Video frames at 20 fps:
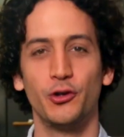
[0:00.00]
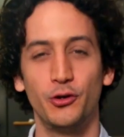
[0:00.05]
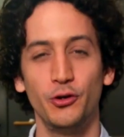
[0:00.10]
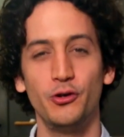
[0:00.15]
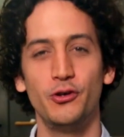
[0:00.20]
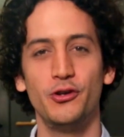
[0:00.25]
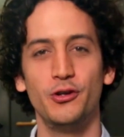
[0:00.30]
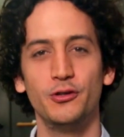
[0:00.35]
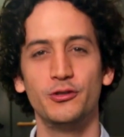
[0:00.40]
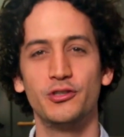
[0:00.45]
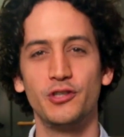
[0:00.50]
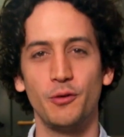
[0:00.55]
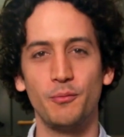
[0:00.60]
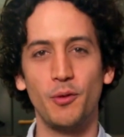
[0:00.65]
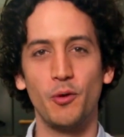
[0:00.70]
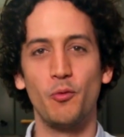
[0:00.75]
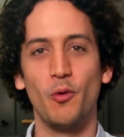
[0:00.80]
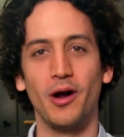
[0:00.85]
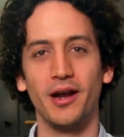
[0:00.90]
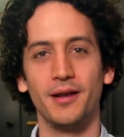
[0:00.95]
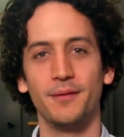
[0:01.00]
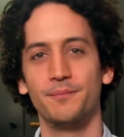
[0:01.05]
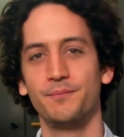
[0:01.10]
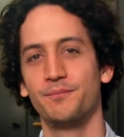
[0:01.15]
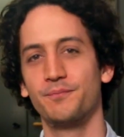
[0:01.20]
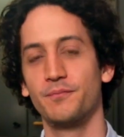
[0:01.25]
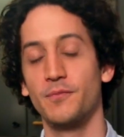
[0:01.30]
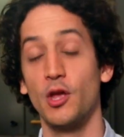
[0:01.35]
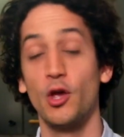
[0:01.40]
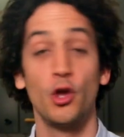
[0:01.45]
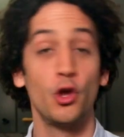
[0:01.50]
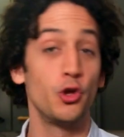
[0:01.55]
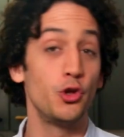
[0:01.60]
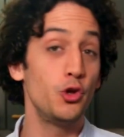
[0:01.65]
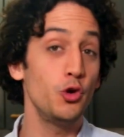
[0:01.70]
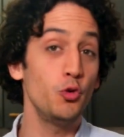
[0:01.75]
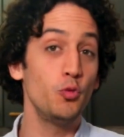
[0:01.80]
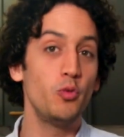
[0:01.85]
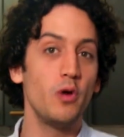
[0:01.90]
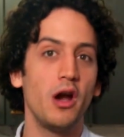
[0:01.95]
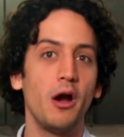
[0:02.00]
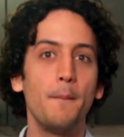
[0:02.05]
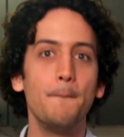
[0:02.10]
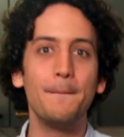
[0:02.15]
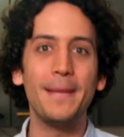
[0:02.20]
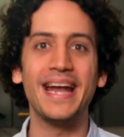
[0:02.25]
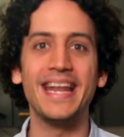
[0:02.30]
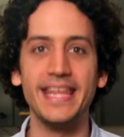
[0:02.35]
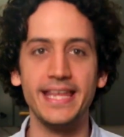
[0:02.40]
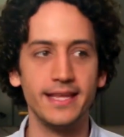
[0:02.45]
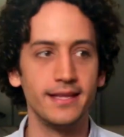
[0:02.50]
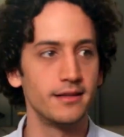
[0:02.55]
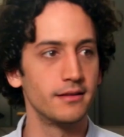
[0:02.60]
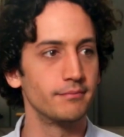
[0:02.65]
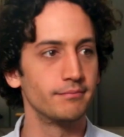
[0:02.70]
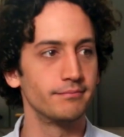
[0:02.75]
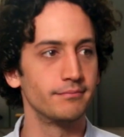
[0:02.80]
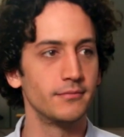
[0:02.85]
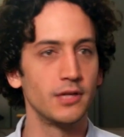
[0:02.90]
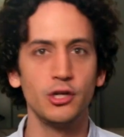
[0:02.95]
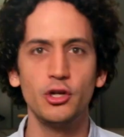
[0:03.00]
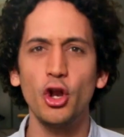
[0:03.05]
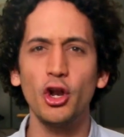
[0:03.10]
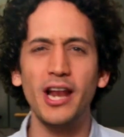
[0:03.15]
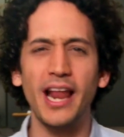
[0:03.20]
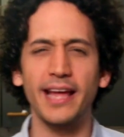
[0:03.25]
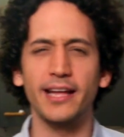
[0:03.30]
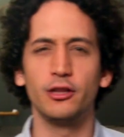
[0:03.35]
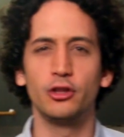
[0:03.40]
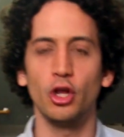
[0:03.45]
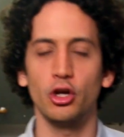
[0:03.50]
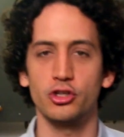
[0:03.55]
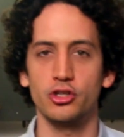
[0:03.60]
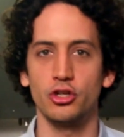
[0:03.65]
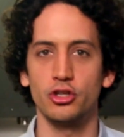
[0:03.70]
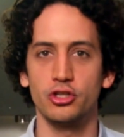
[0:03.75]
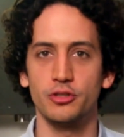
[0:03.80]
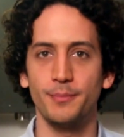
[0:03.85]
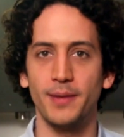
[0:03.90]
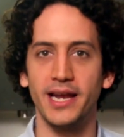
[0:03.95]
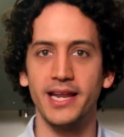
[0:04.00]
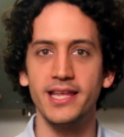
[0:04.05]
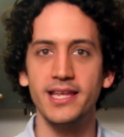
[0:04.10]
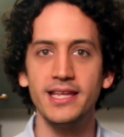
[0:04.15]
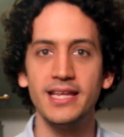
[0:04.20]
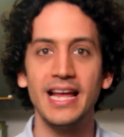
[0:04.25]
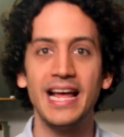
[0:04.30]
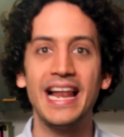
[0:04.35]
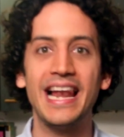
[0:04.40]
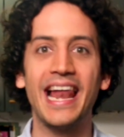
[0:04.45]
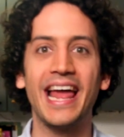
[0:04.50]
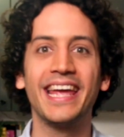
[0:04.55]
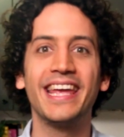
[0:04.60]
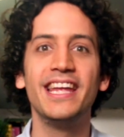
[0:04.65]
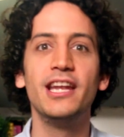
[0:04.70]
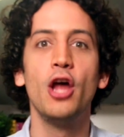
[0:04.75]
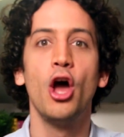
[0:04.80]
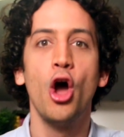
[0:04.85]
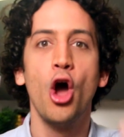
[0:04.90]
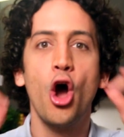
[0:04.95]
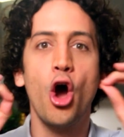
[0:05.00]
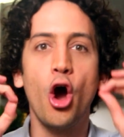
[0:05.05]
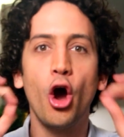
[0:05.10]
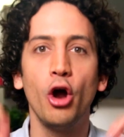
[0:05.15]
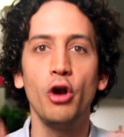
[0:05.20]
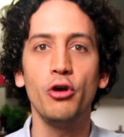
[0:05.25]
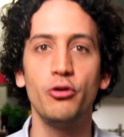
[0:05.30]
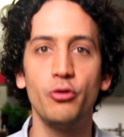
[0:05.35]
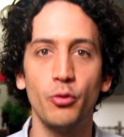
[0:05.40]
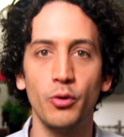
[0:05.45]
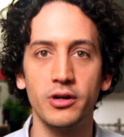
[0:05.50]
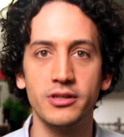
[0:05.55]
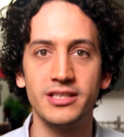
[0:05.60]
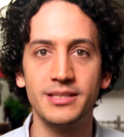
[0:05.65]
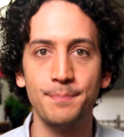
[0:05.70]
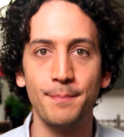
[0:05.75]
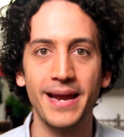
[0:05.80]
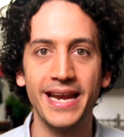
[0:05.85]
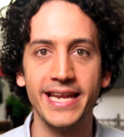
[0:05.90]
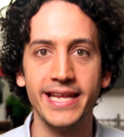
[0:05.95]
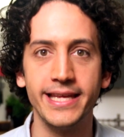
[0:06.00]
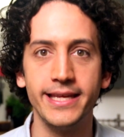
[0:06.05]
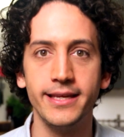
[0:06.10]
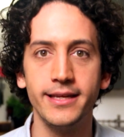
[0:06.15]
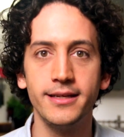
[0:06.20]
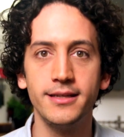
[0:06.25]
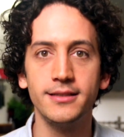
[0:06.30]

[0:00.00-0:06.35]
Good news number one. You were many. Not like dozens many, like in hundreds many.